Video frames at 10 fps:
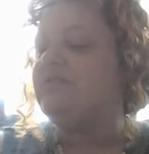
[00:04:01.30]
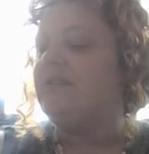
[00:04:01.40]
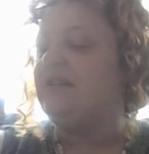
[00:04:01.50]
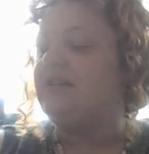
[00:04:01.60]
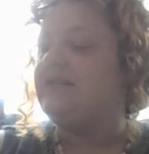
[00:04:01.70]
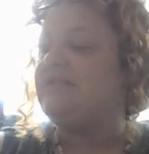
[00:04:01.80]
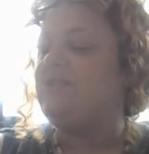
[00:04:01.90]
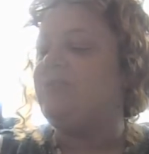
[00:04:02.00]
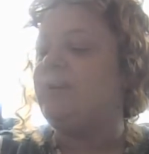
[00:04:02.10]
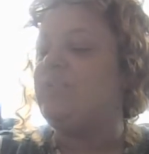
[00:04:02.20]
in a
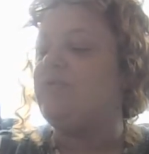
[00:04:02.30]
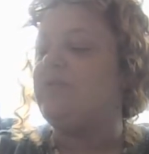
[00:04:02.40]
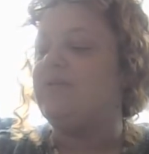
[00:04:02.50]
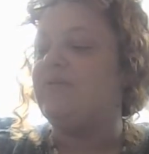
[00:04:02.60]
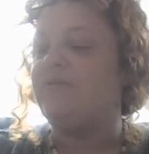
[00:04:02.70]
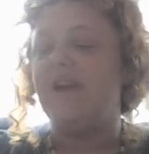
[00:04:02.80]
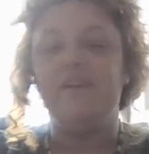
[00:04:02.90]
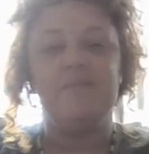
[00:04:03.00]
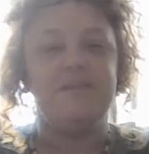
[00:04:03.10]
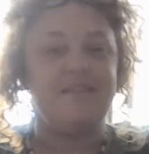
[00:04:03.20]
situation when your
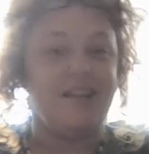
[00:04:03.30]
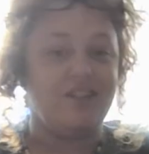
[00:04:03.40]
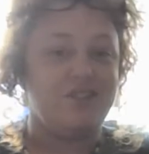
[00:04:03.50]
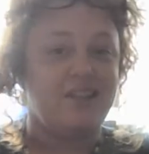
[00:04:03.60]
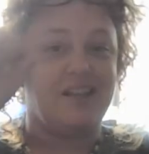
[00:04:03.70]
environment's like just like,